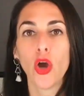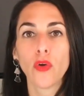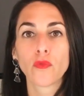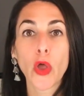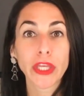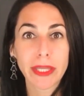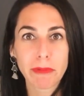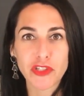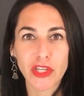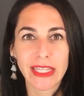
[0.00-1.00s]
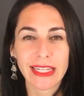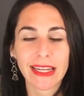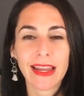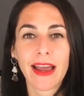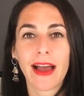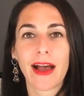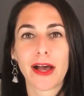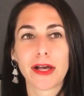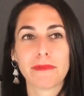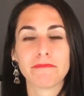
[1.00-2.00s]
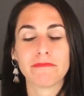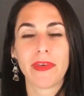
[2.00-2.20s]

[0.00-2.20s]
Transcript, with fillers: Rolling admission. Um,